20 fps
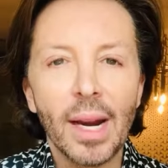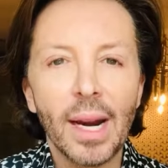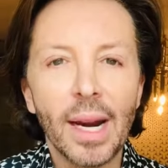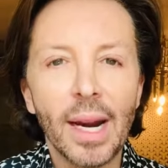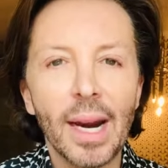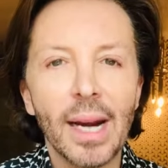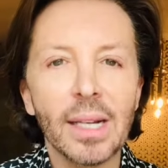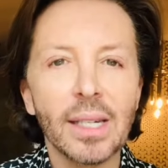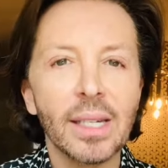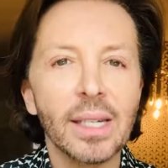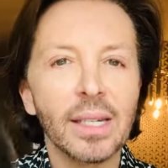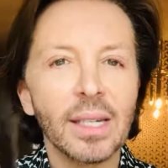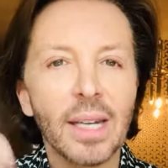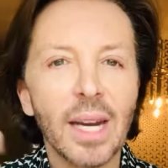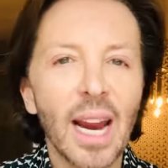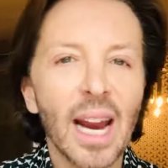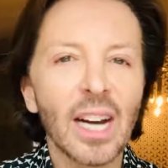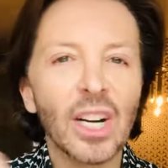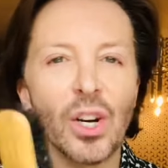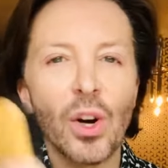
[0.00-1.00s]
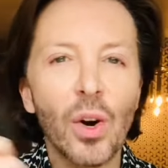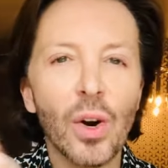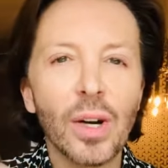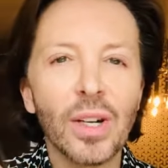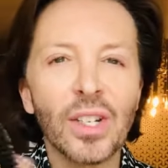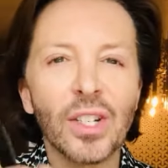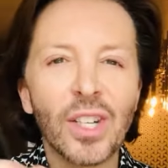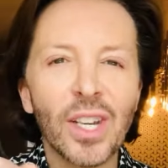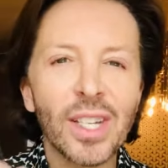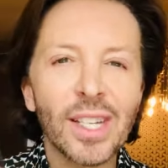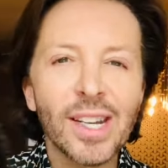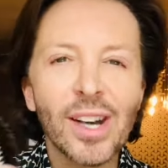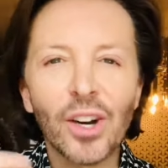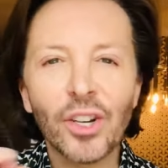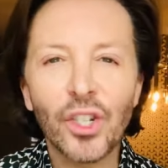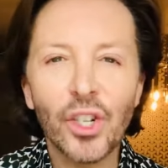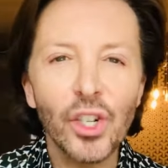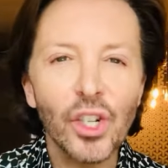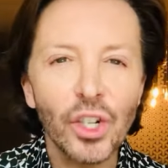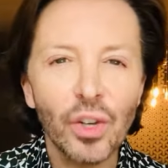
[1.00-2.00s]
It's a good, just not
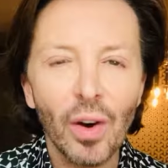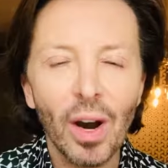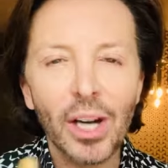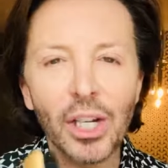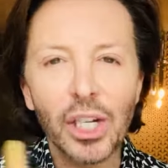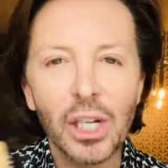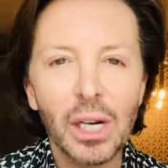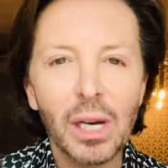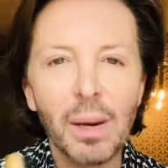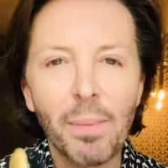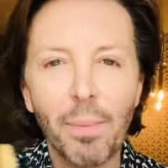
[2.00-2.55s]
too scratchy,